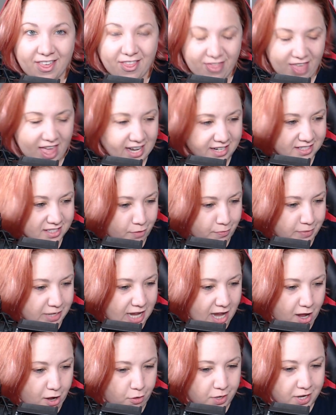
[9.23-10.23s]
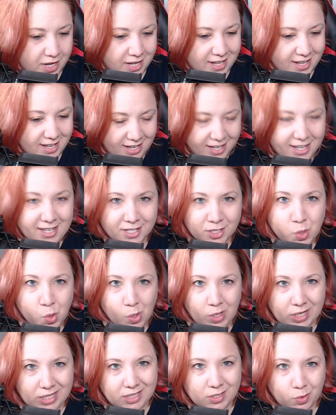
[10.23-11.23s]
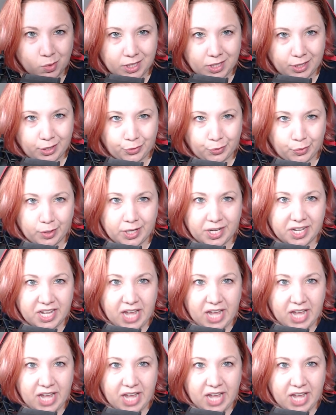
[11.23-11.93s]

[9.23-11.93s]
that is coming out in 2023.